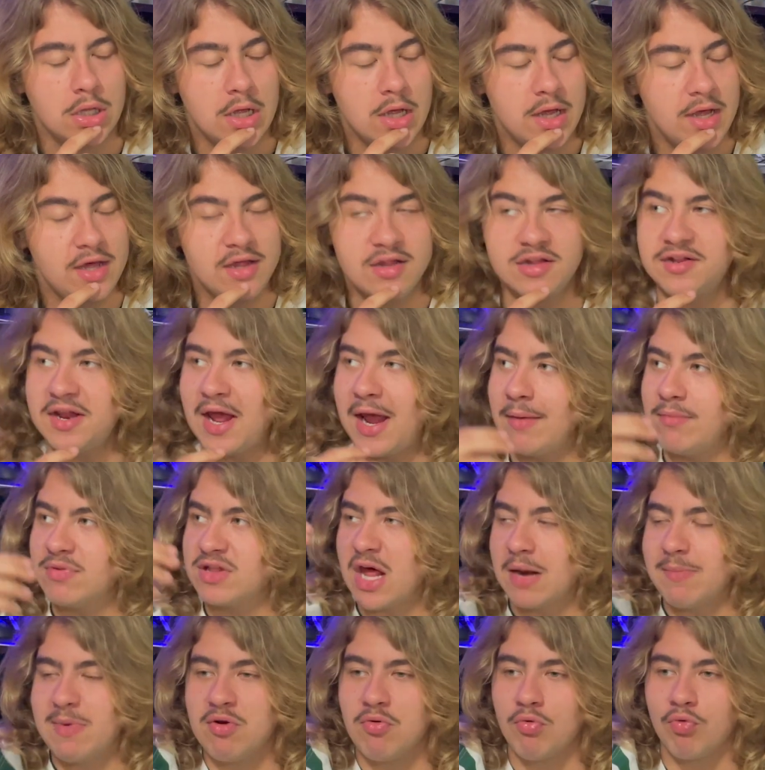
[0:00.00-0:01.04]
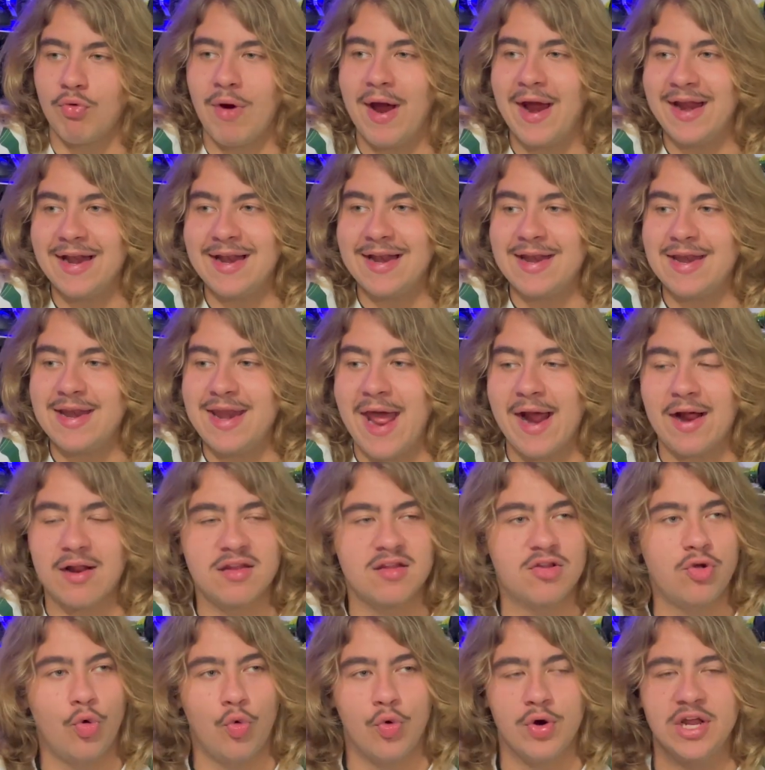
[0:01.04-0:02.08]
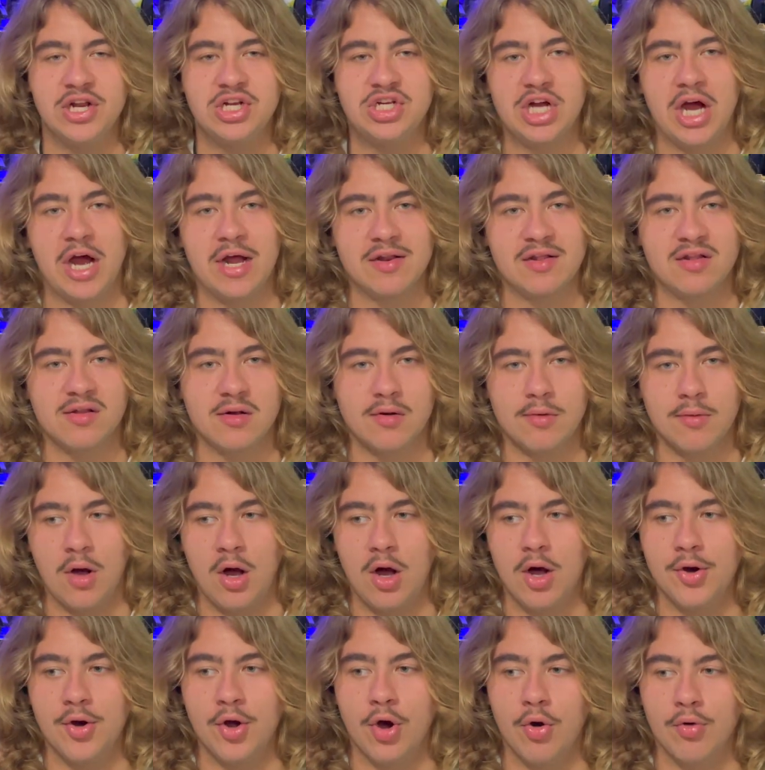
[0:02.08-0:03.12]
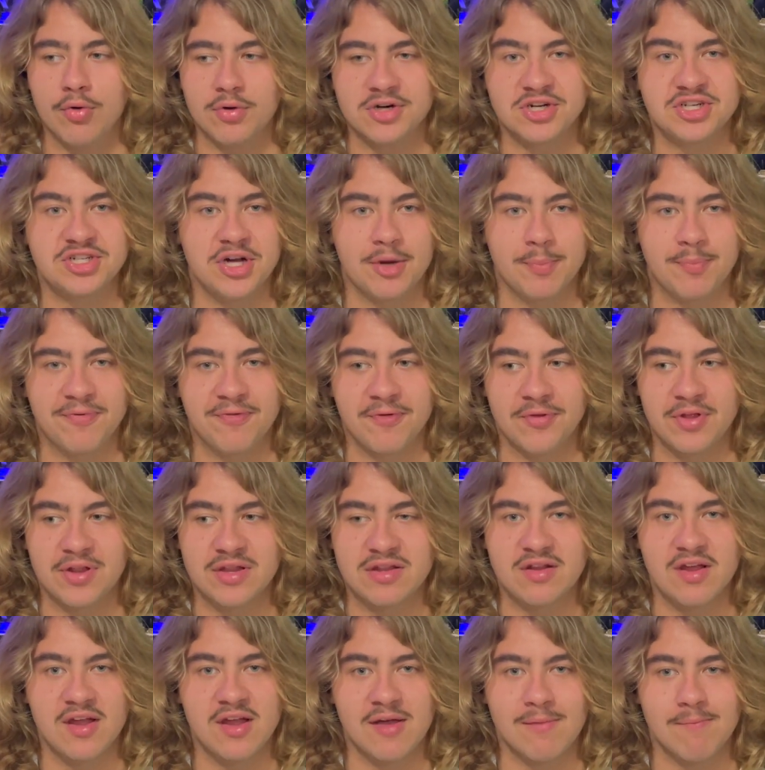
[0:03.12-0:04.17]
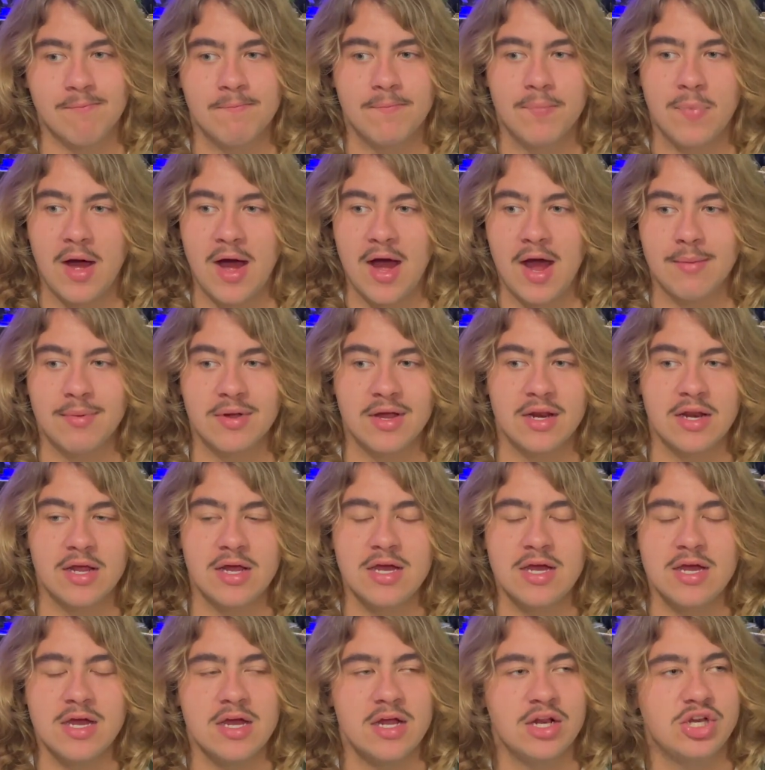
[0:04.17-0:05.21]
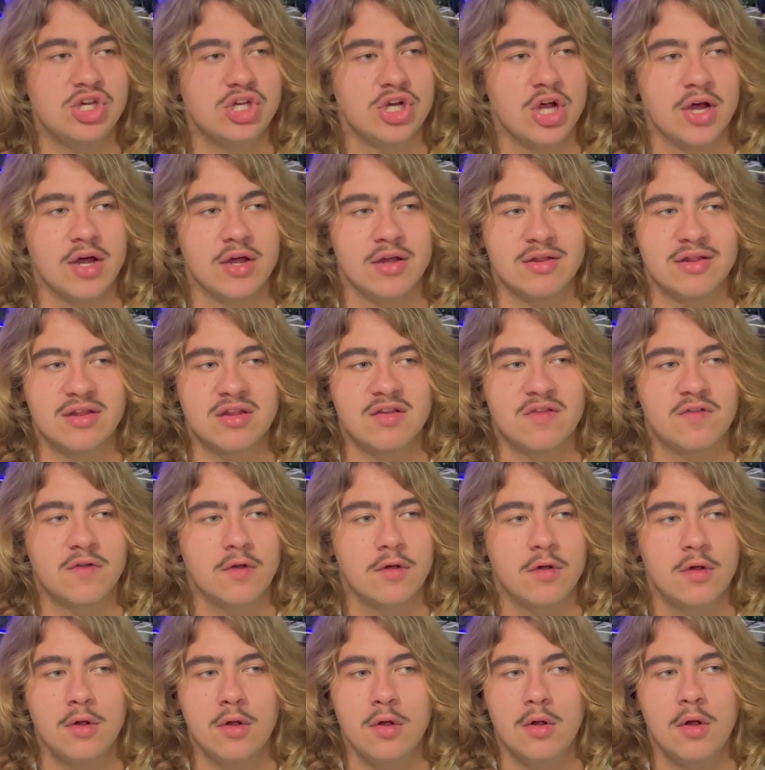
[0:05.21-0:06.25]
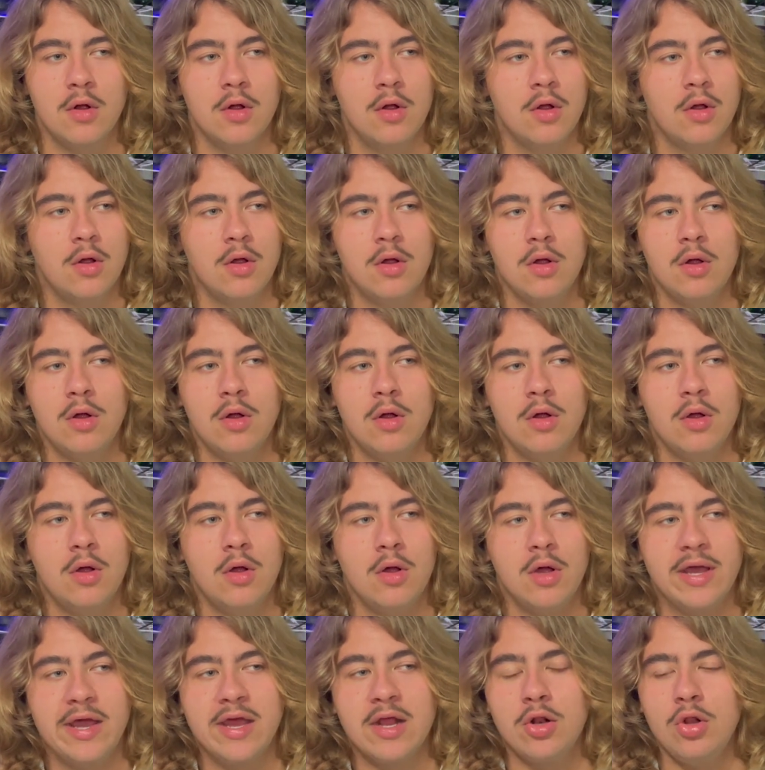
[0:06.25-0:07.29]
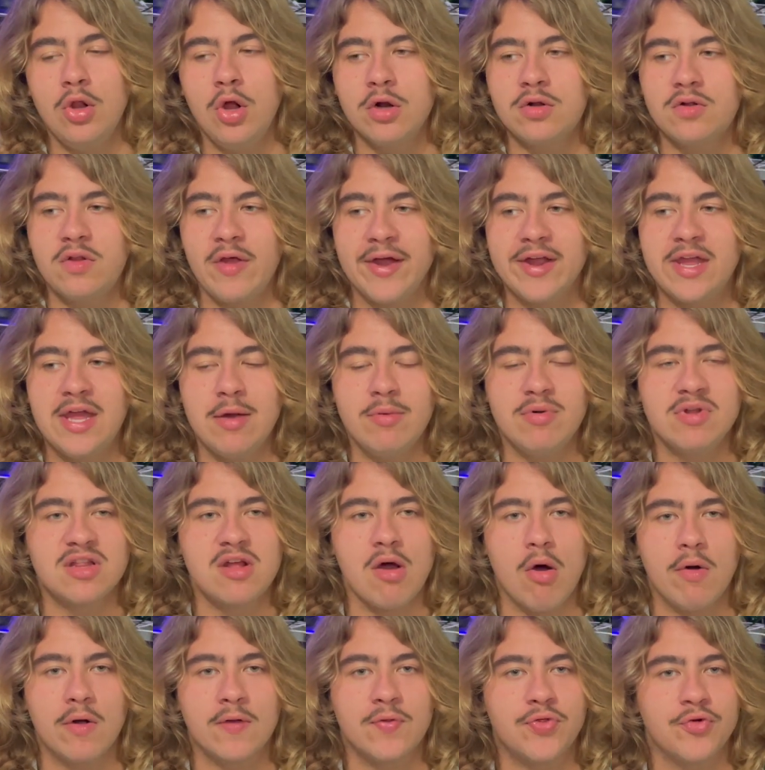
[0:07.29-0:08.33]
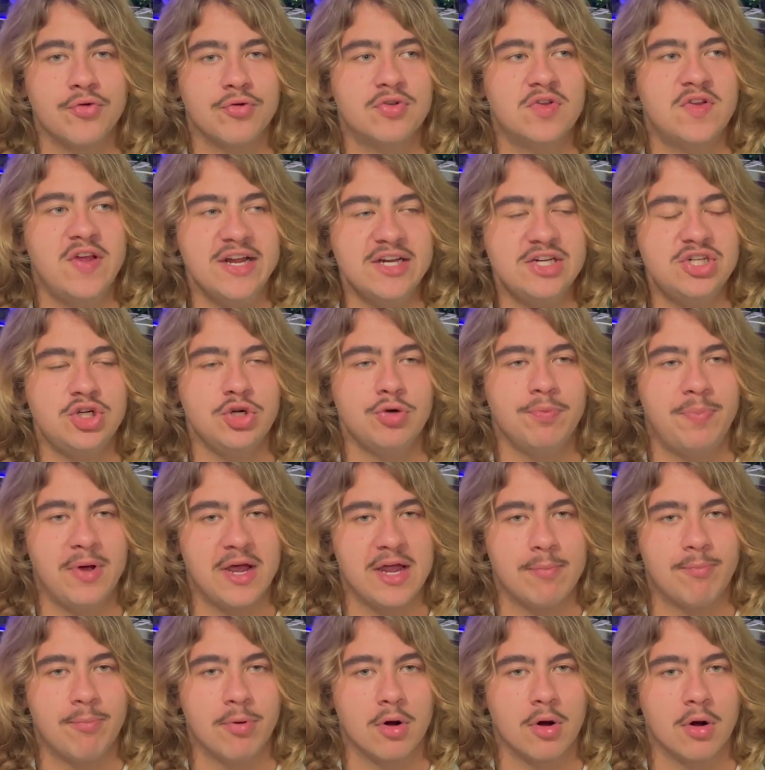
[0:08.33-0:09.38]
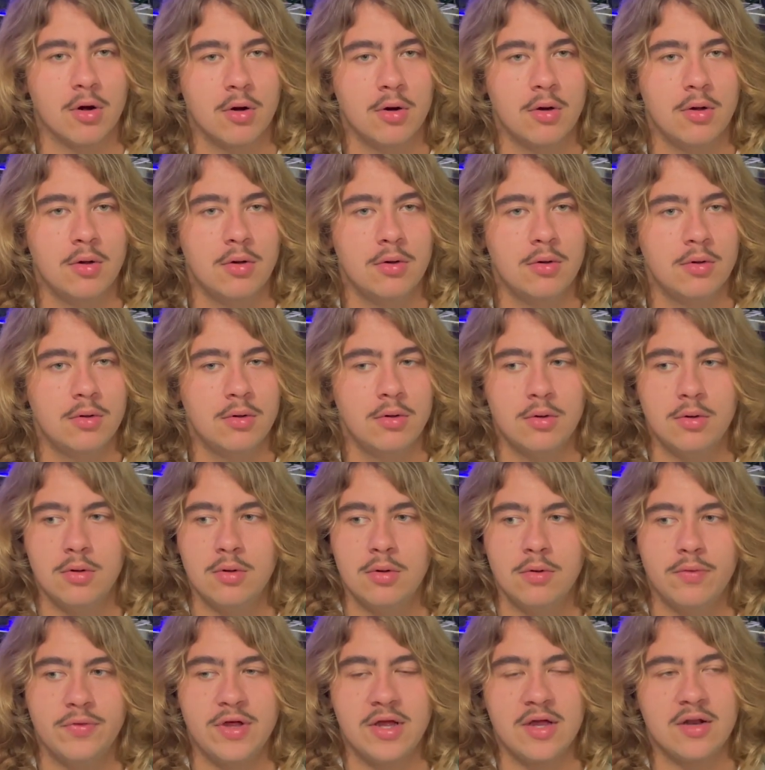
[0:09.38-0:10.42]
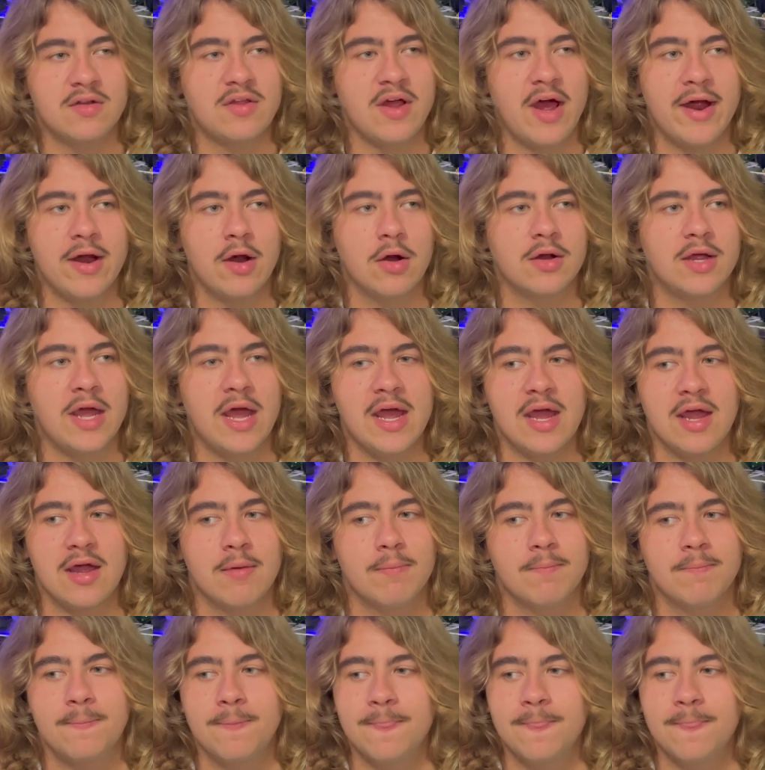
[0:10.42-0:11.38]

His name's got to be right next to Woody Johnson on ownership for this team. I mean, he just, it looked like he was going through tissue paper the entire game.